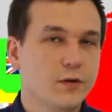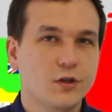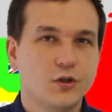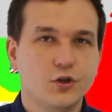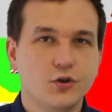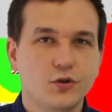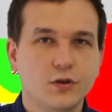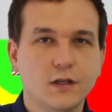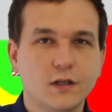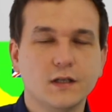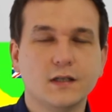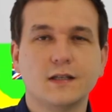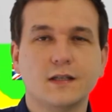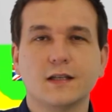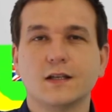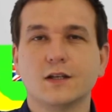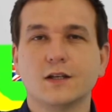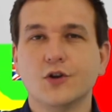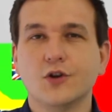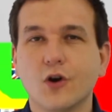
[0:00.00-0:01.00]
Union did
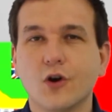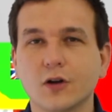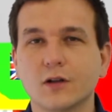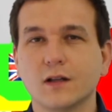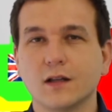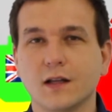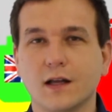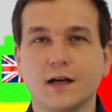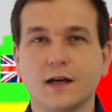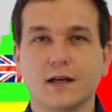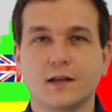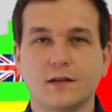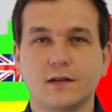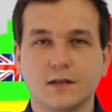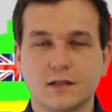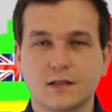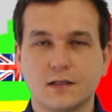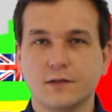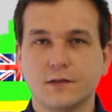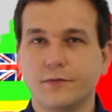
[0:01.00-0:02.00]
not like this
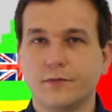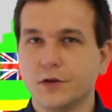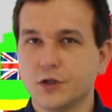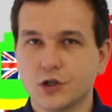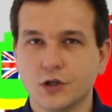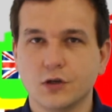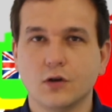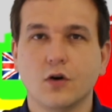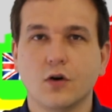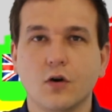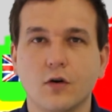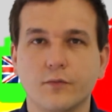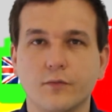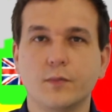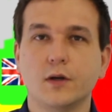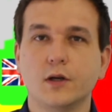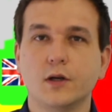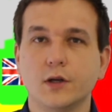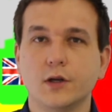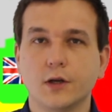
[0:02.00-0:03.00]
division of
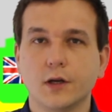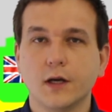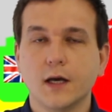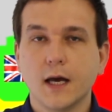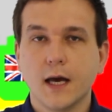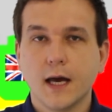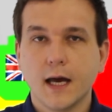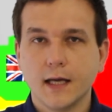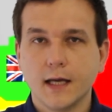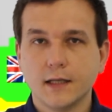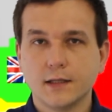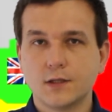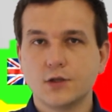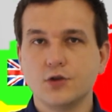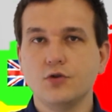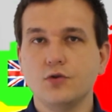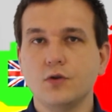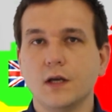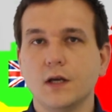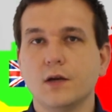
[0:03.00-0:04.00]
Berlin and
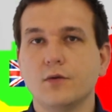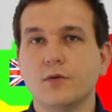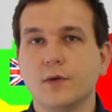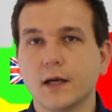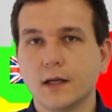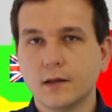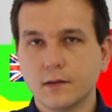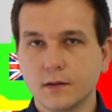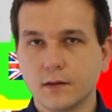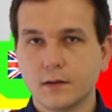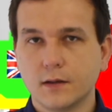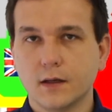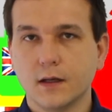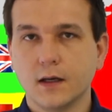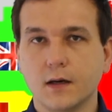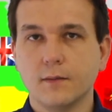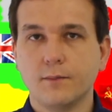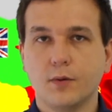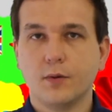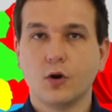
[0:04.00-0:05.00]
soon erected
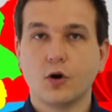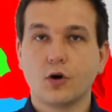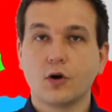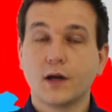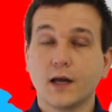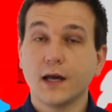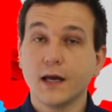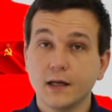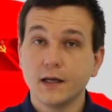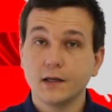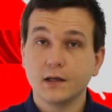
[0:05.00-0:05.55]
a blockade